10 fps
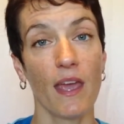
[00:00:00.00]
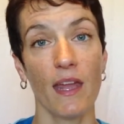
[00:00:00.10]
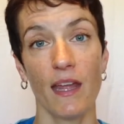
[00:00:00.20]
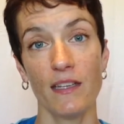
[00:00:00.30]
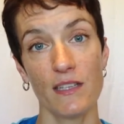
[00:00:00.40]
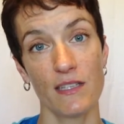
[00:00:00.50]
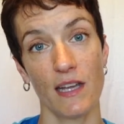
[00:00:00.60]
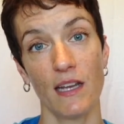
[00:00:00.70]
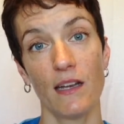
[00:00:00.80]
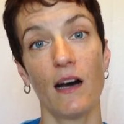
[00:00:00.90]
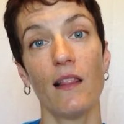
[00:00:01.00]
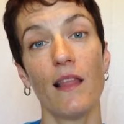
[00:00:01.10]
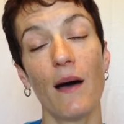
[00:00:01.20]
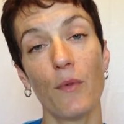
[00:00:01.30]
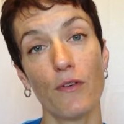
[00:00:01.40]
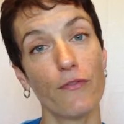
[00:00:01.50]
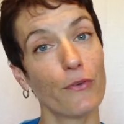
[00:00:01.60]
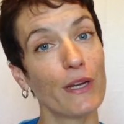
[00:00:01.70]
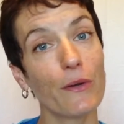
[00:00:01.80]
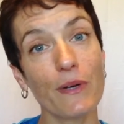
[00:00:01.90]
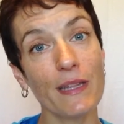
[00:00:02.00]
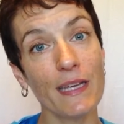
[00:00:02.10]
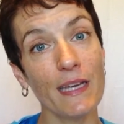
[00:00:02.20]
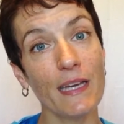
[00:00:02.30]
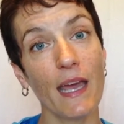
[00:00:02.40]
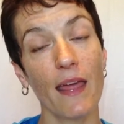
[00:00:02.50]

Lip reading: and I just sighted a lot more frequently